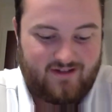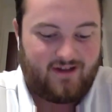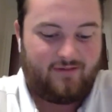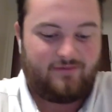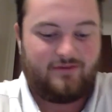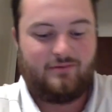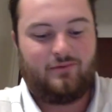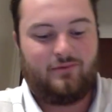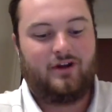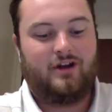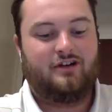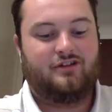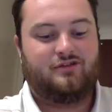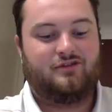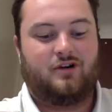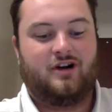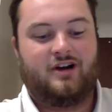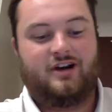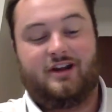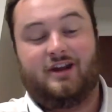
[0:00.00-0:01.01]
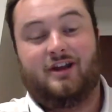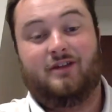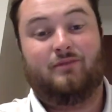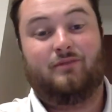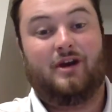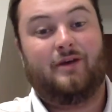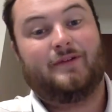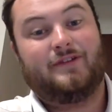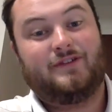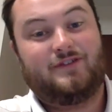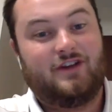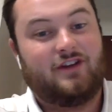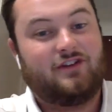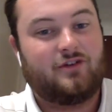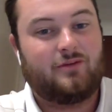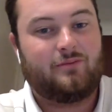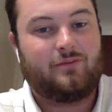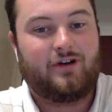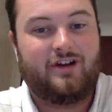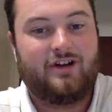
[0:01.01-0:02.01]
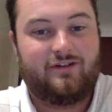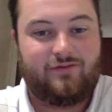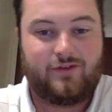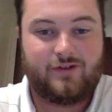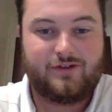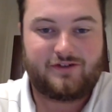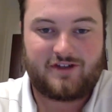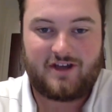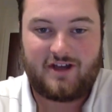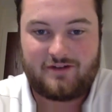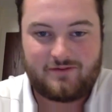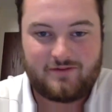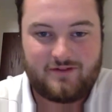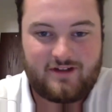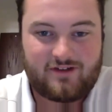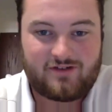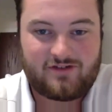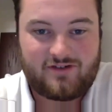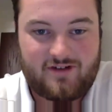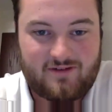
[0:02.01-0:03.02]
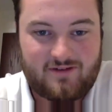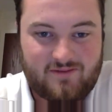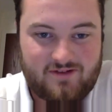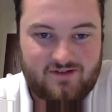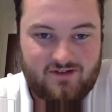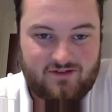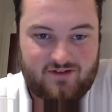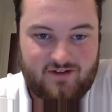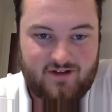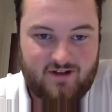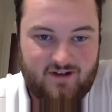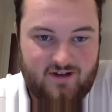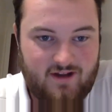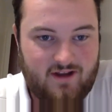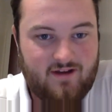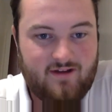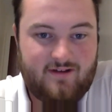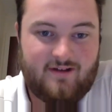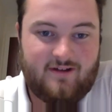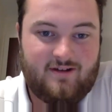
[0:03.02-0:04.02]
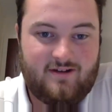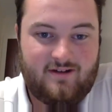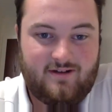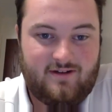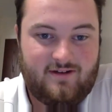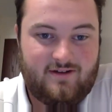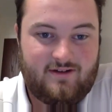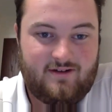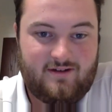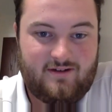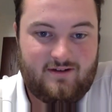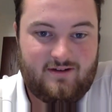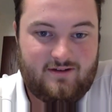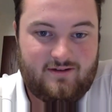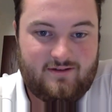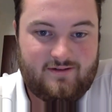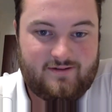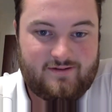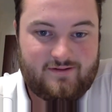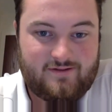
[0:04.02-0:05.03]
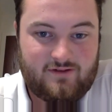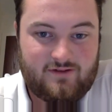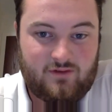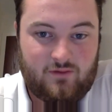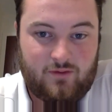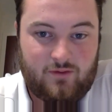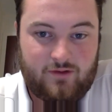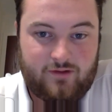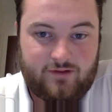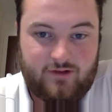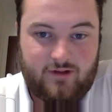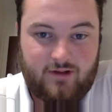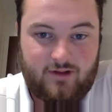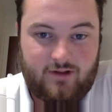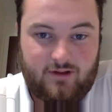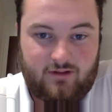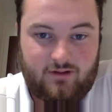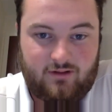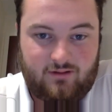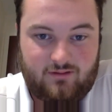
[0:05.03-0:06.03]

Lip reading: yeah, the players want it, and Bettman says they're playing a full schedule next year, which is good. So we'll see.